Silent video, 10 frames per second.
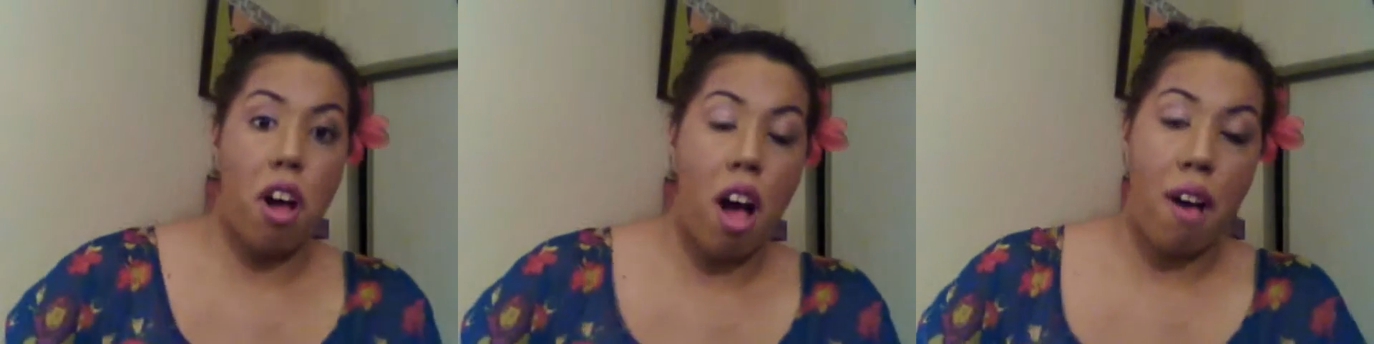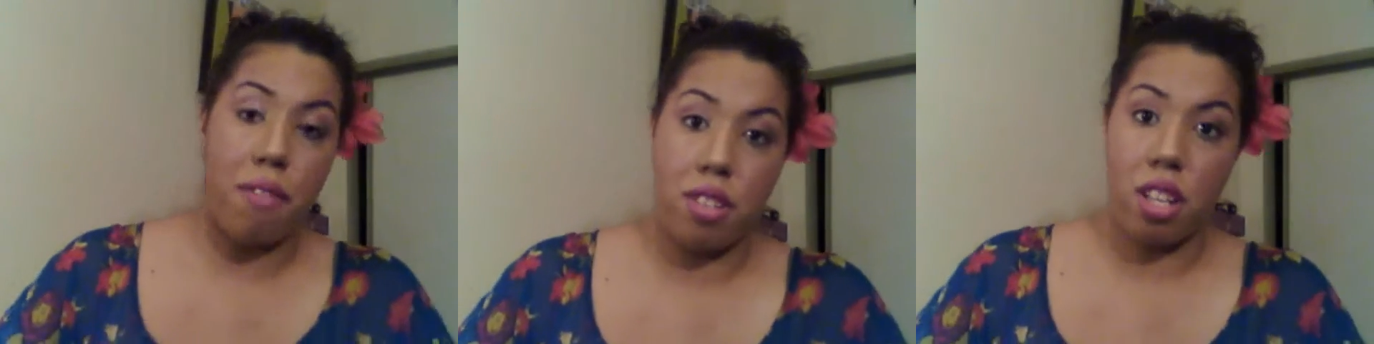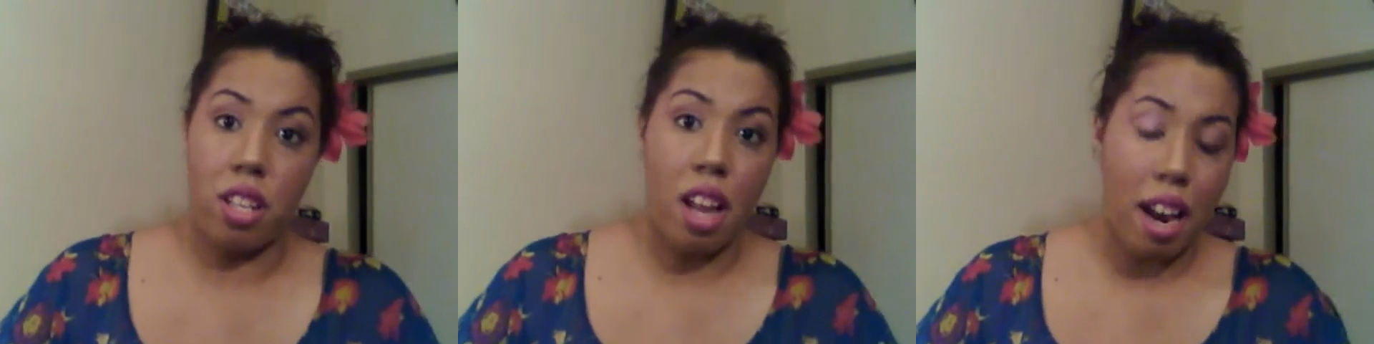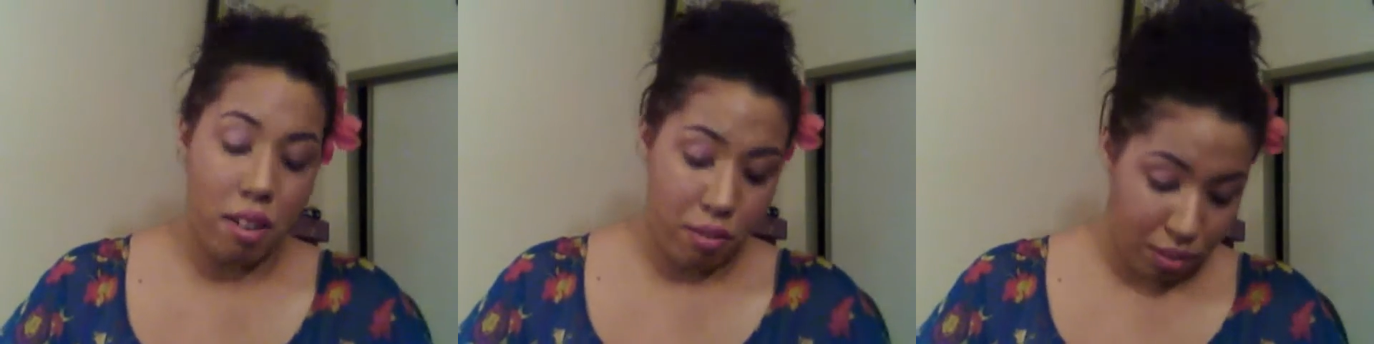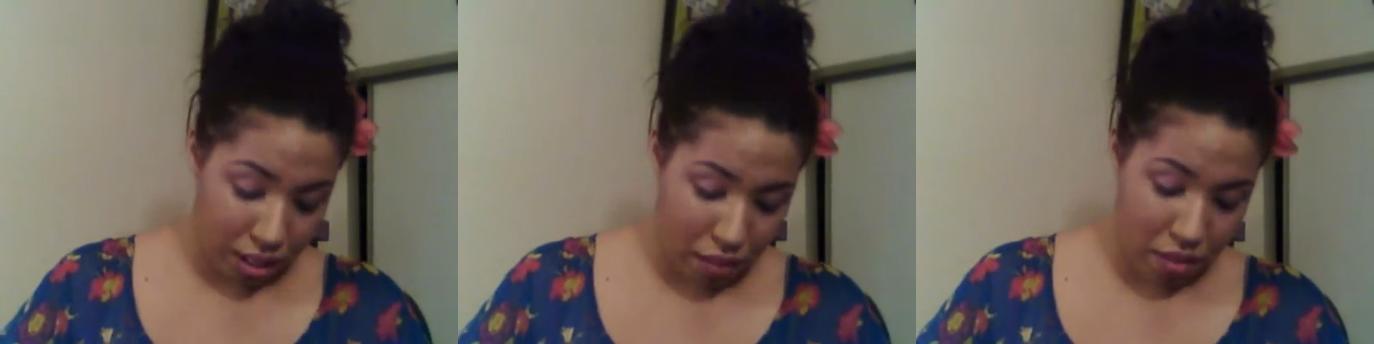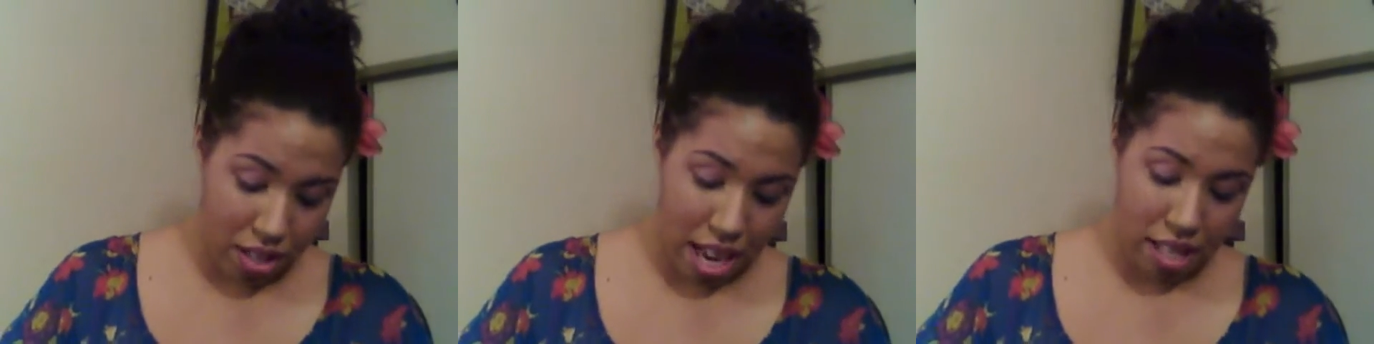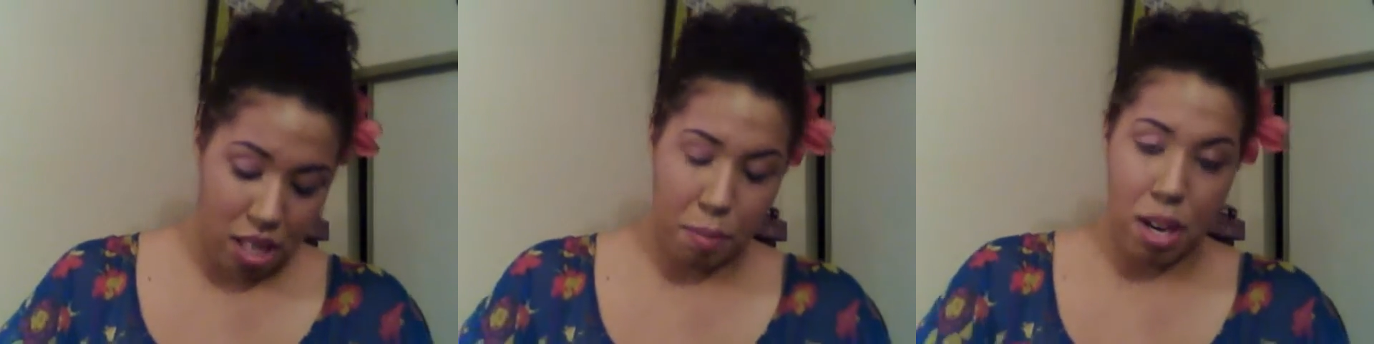offers a lot of really
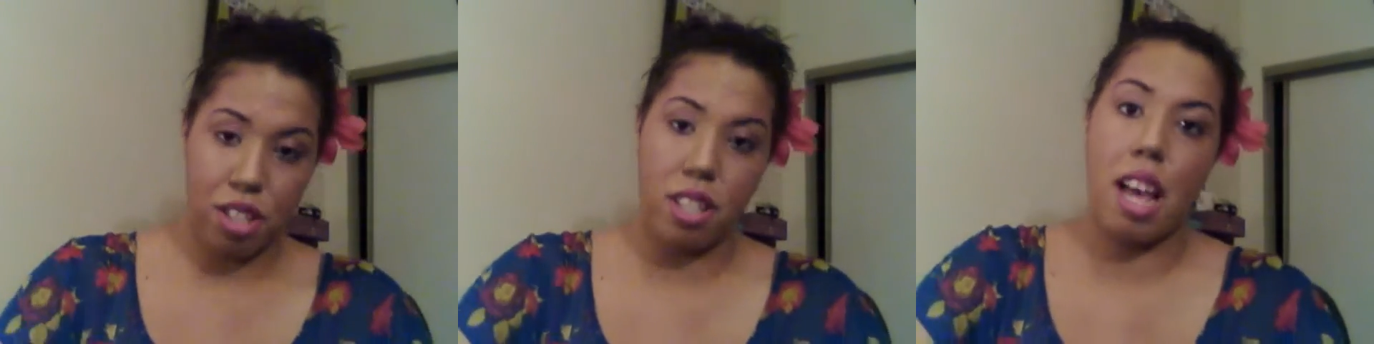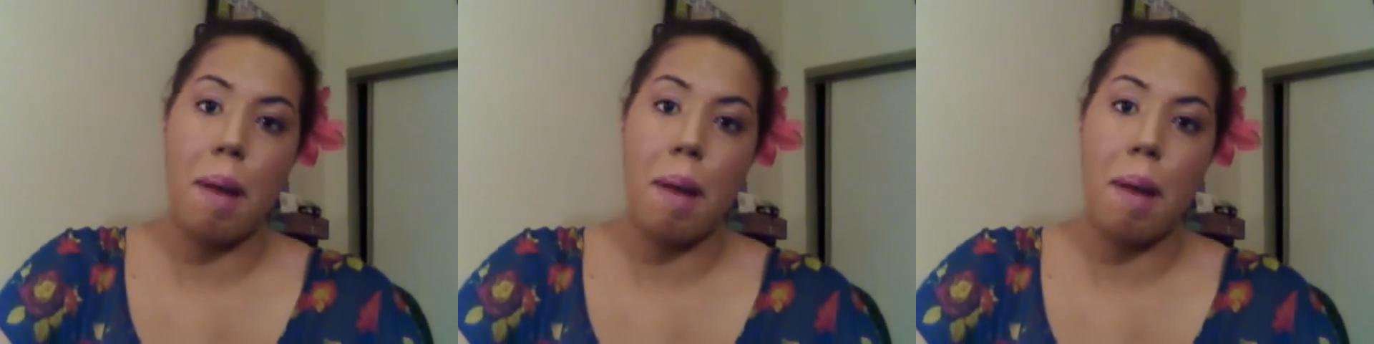fantastic brushes.